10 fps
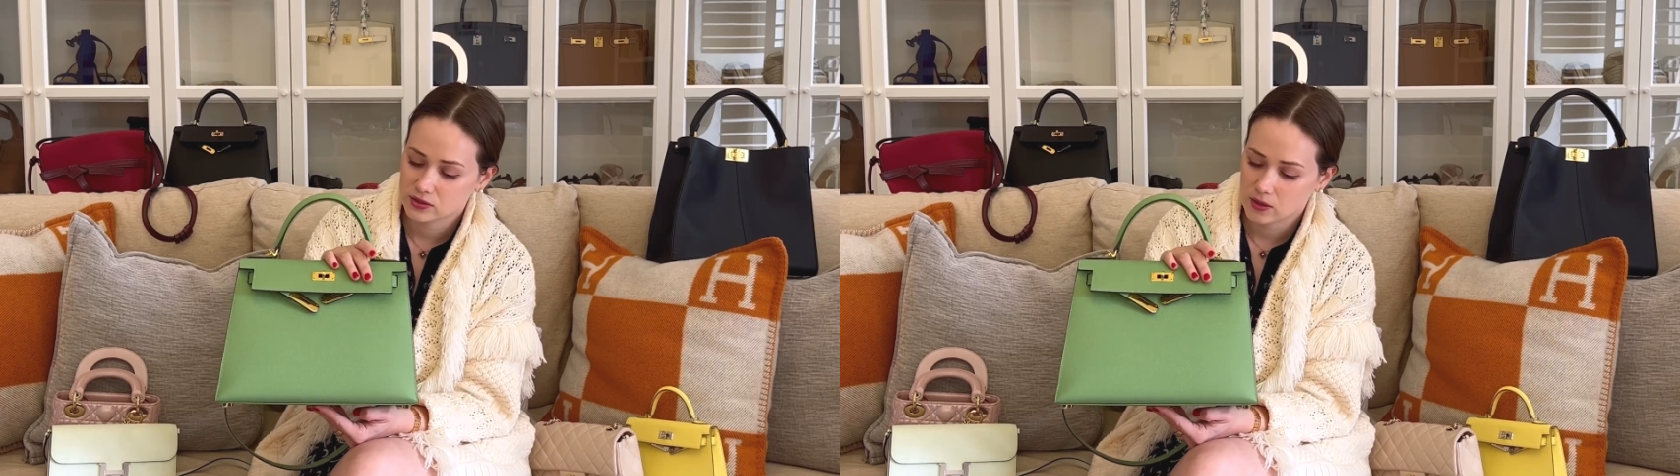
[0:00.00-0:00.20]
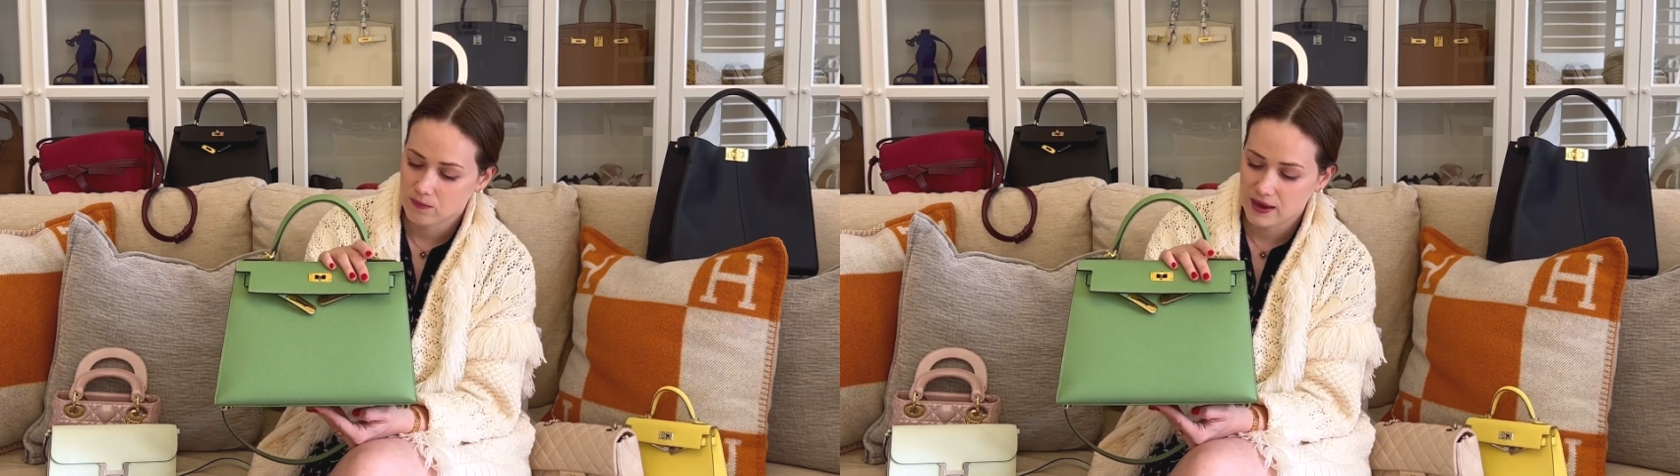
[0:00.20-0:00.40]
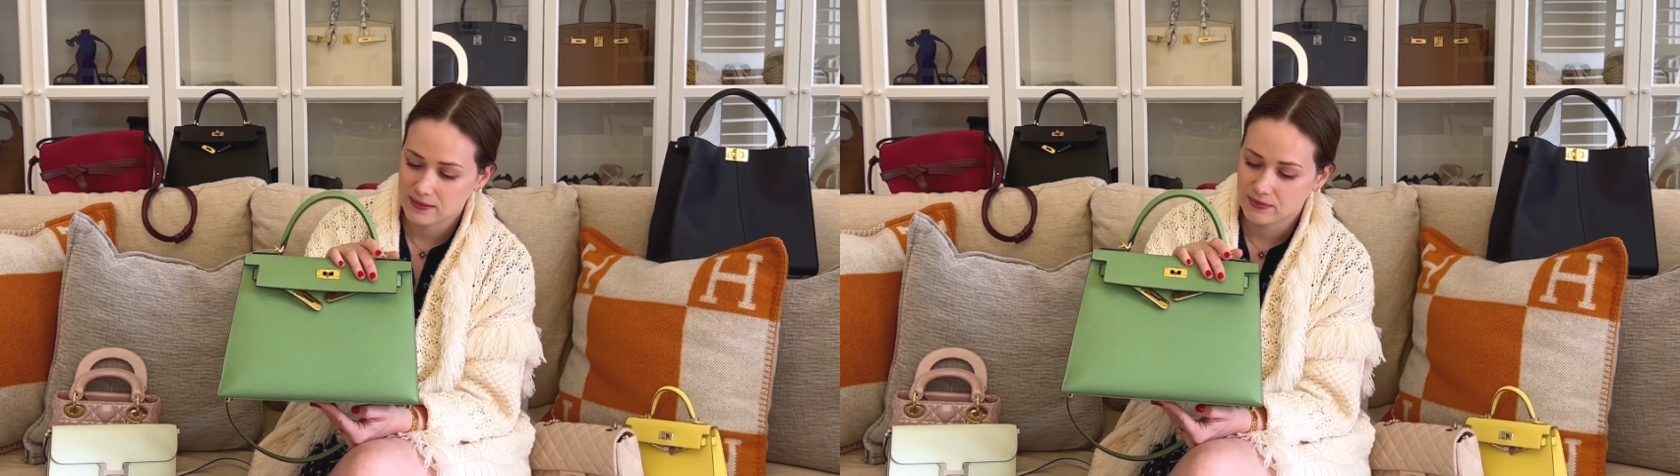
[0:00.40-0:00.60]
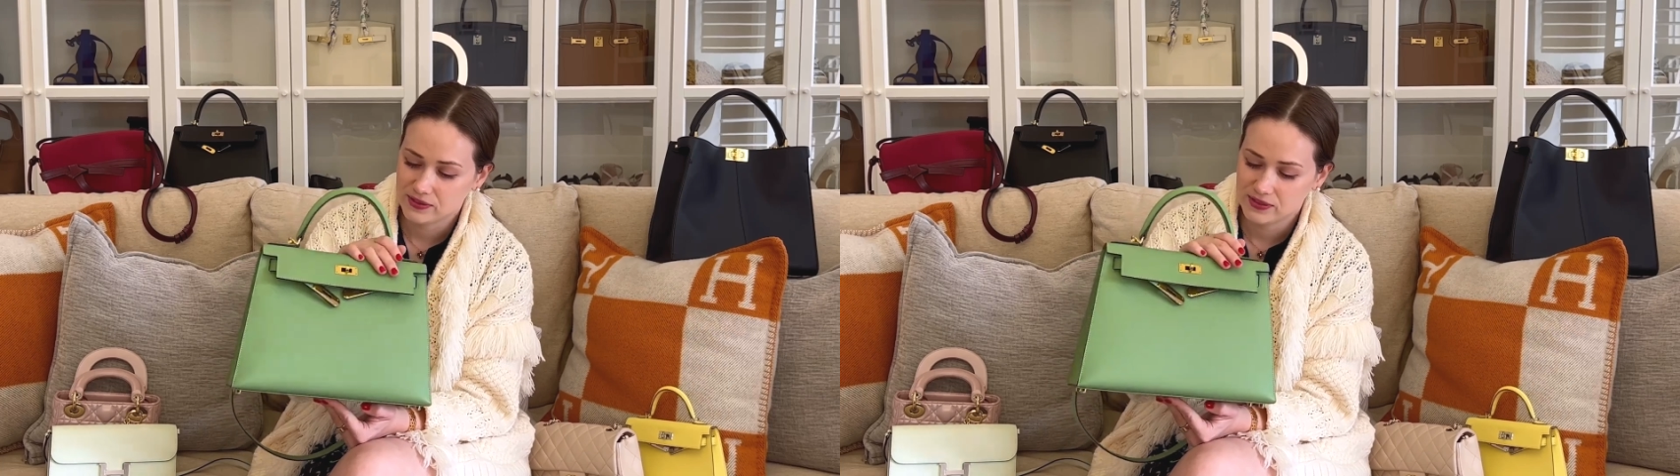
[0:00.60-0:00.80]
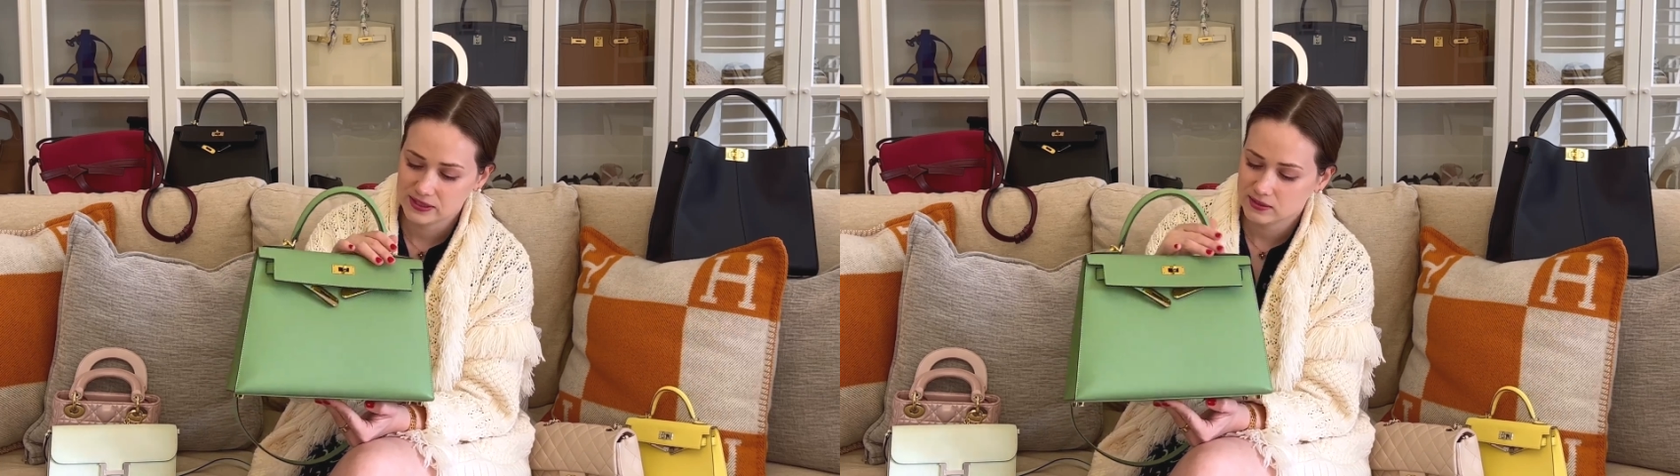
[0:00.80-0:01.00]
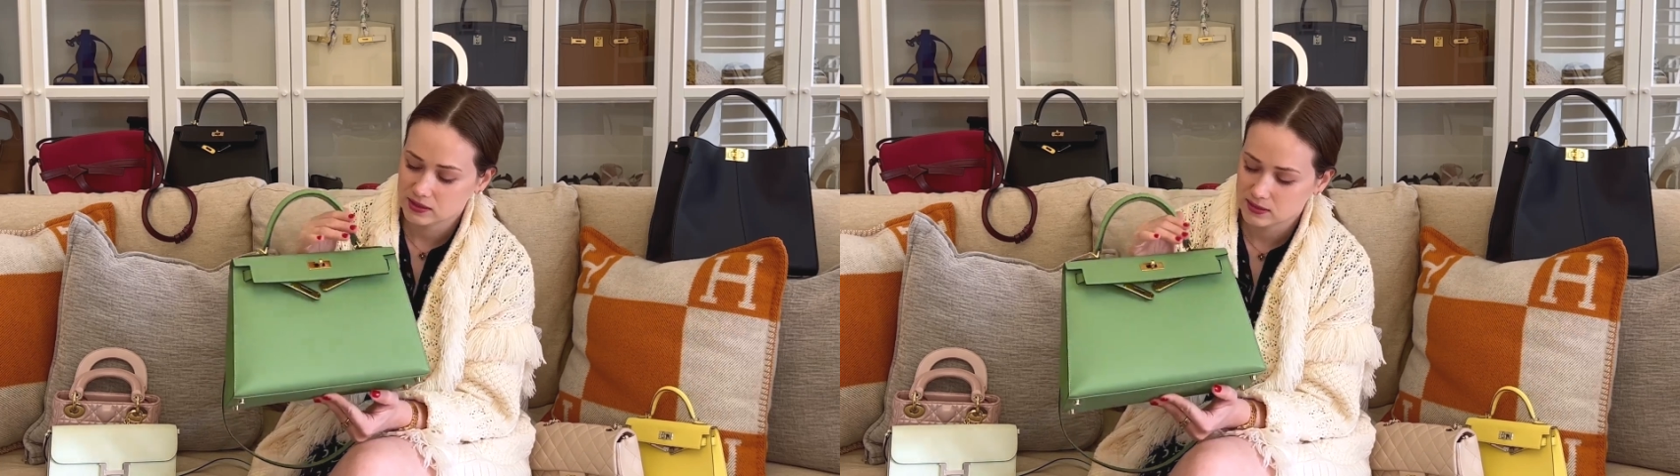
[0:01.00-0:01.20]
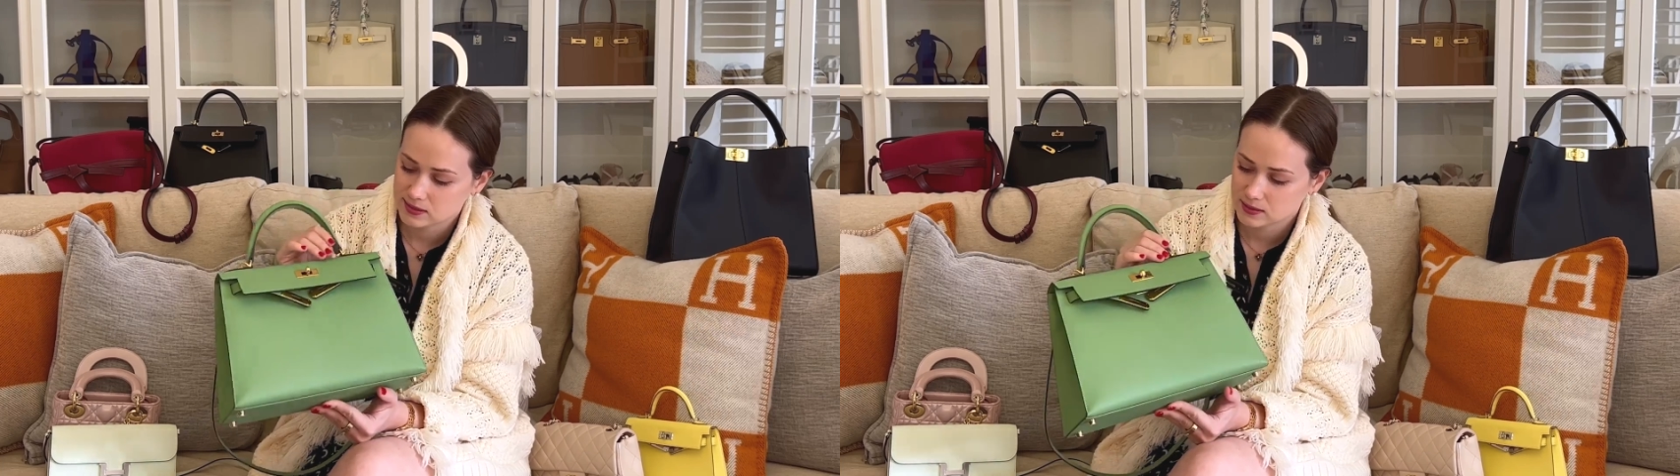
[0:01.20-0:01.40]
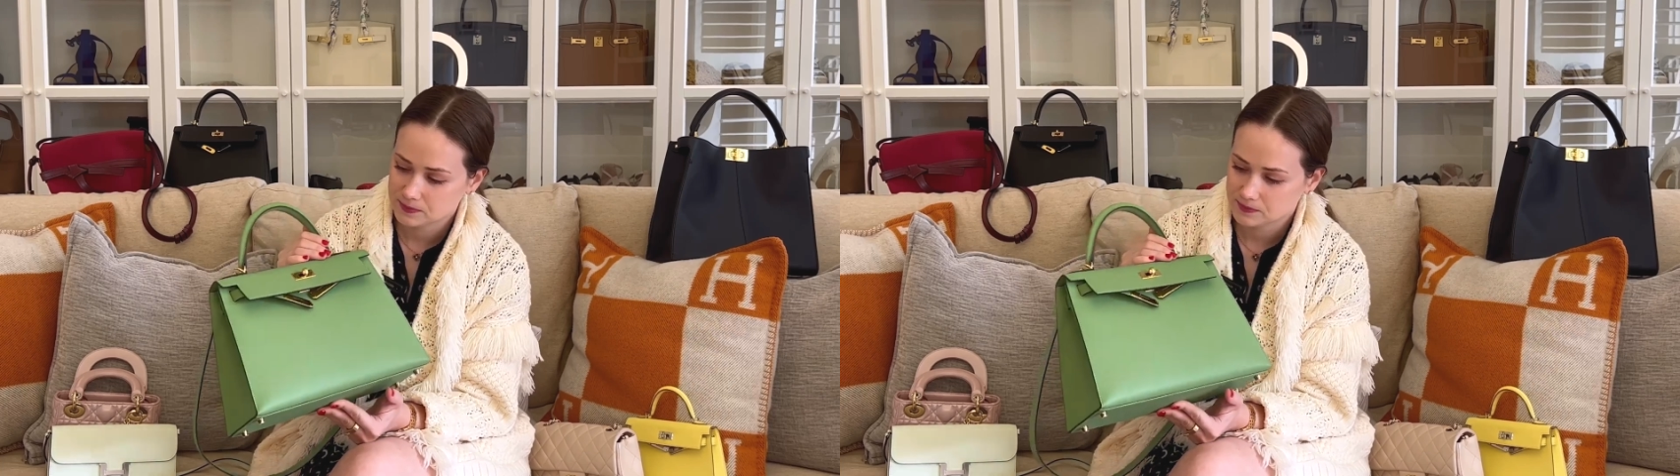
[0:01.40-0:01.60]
not bad, but this is